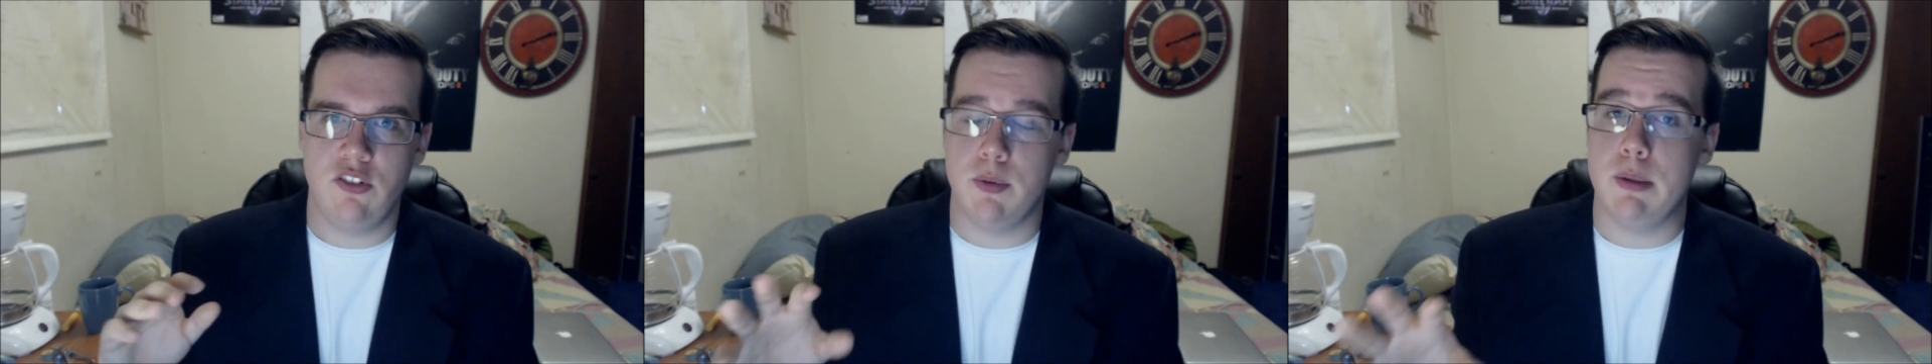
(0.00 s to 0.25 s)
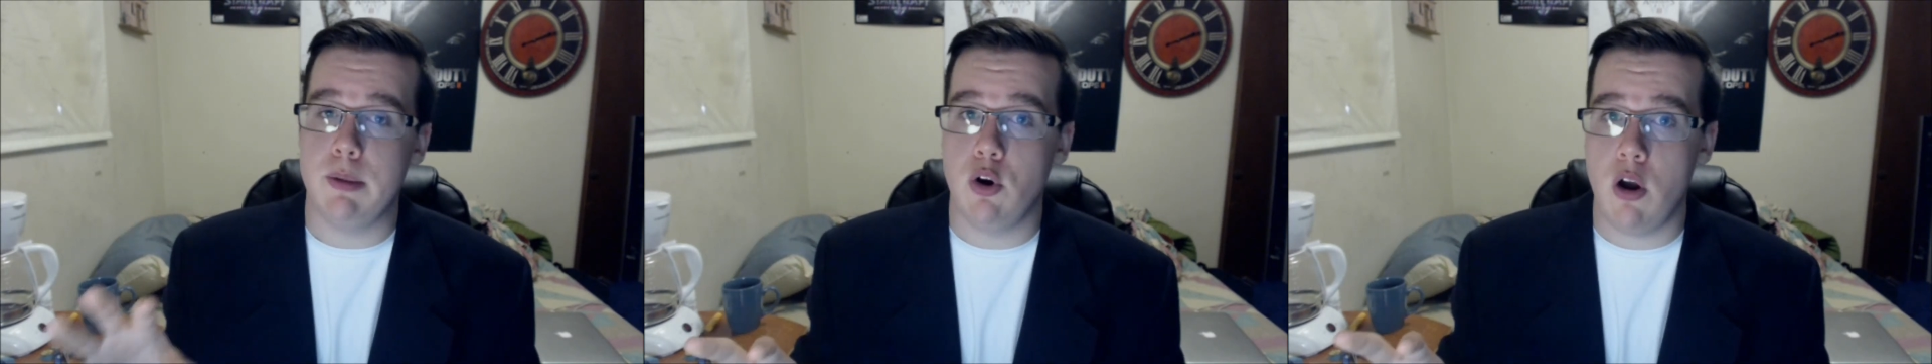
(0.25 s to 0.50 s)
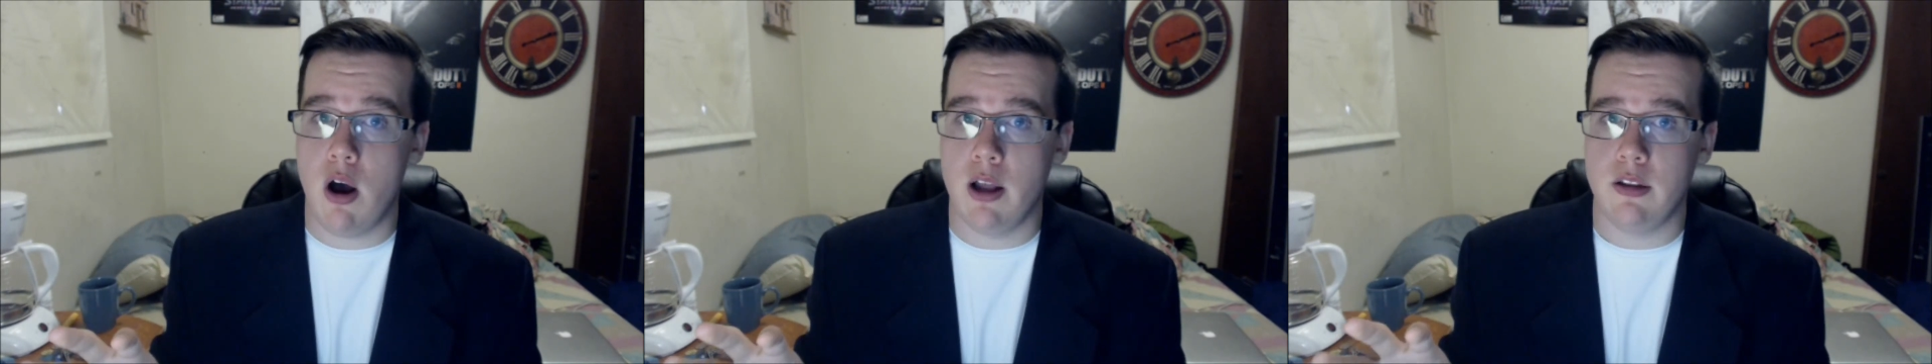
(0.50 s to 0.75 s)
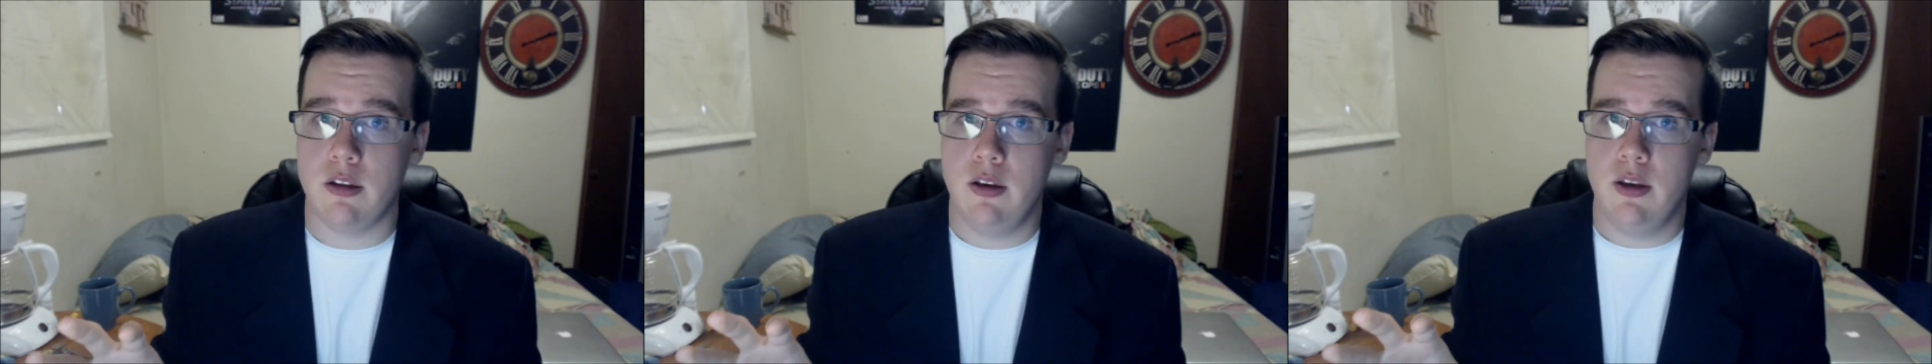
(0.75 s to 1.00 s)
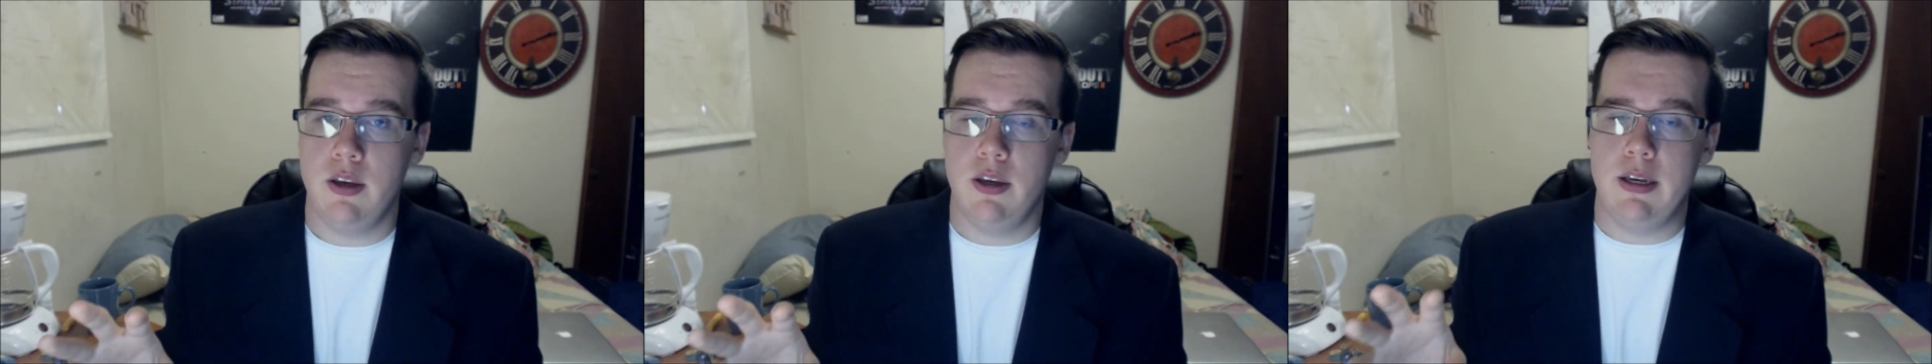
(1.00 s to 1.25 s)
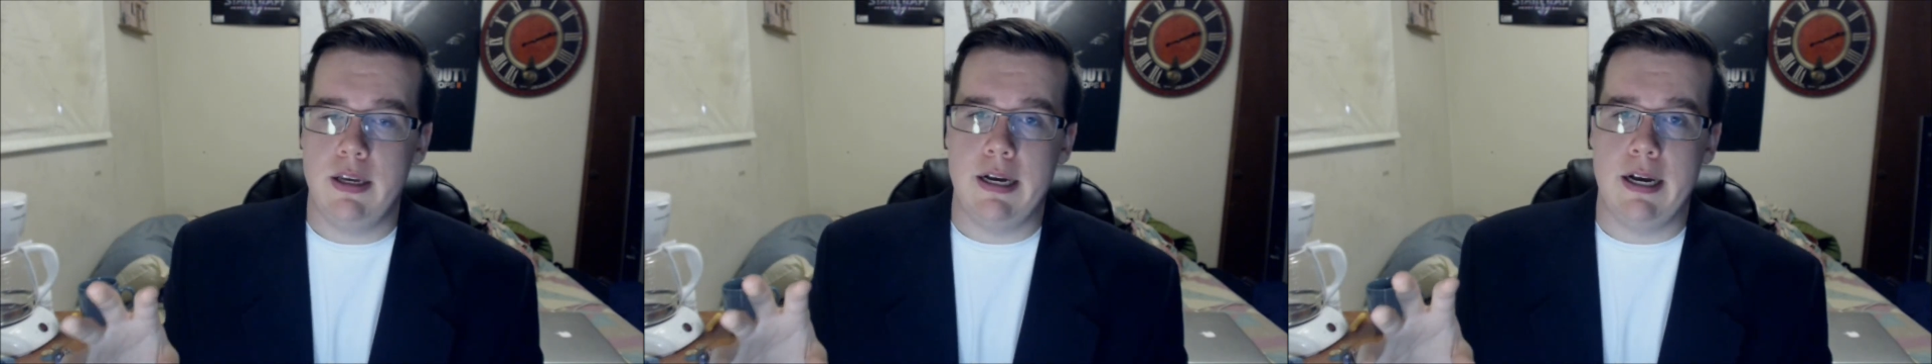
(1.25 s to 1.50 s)
some of them are not.
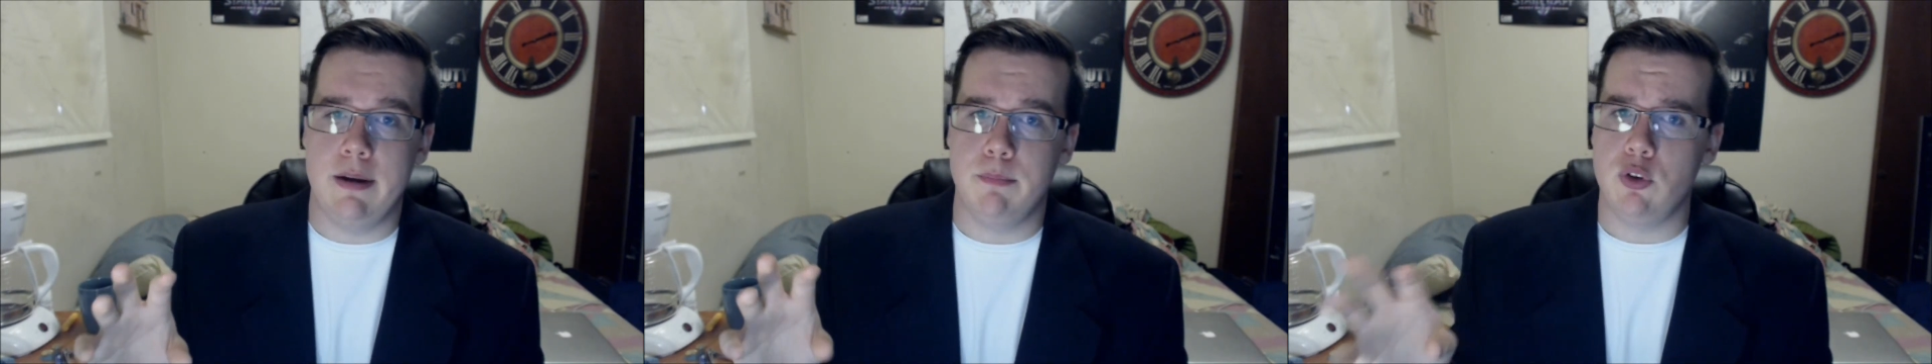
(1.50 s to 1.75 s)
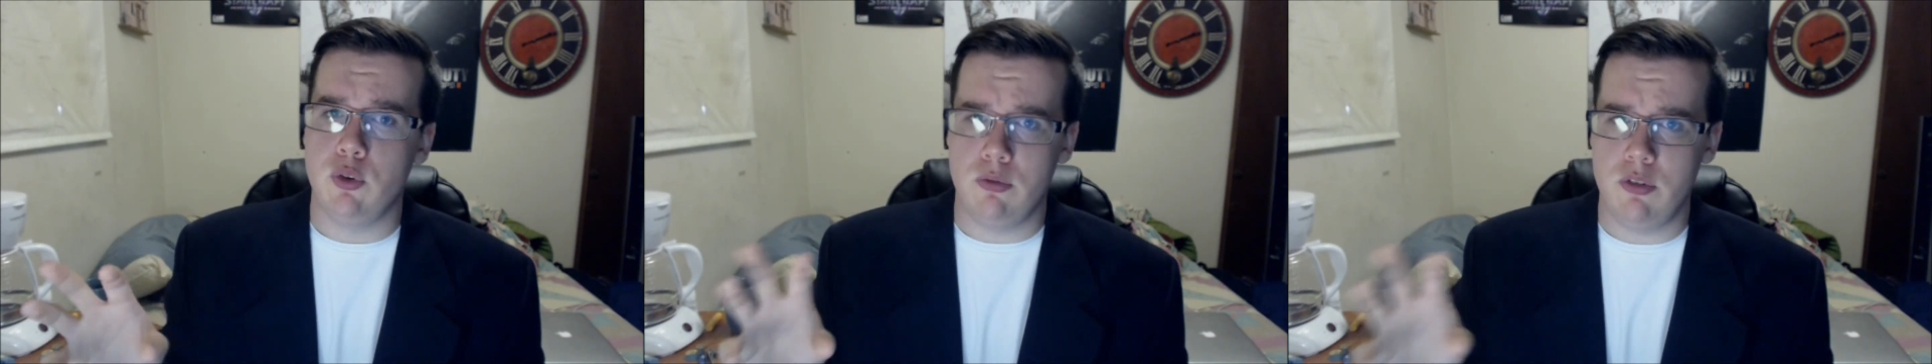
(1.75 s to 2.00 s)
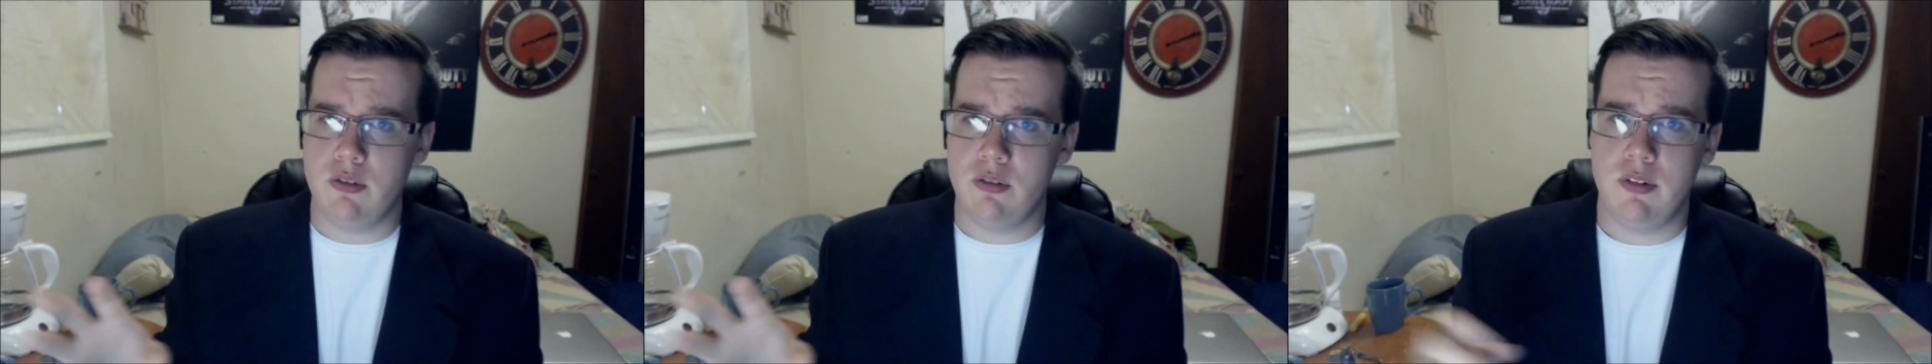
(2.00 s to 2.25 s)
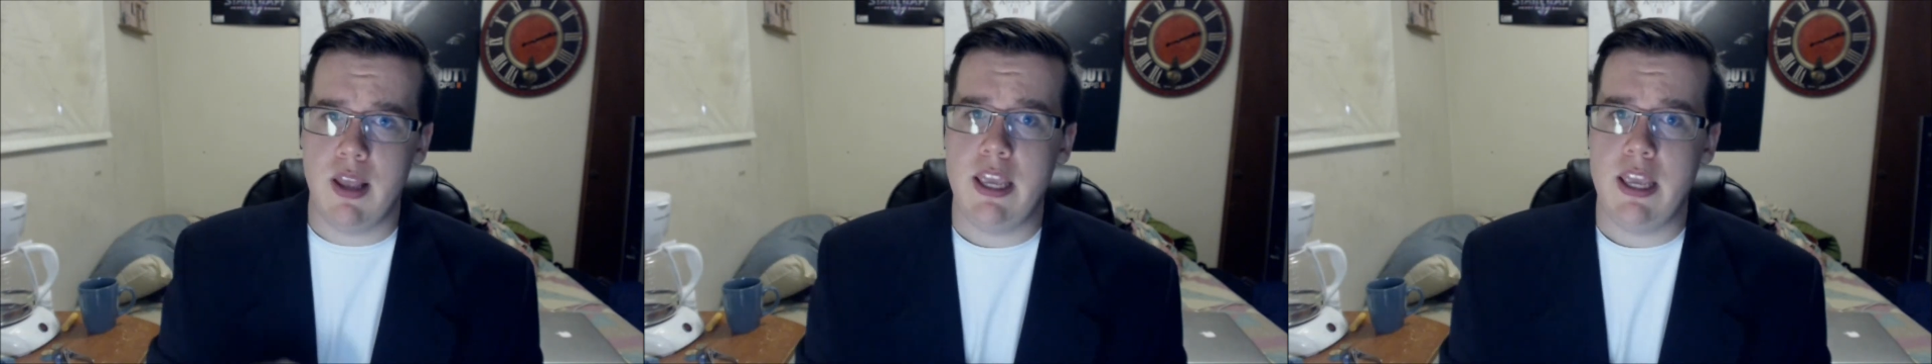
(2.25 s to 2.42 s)
So just,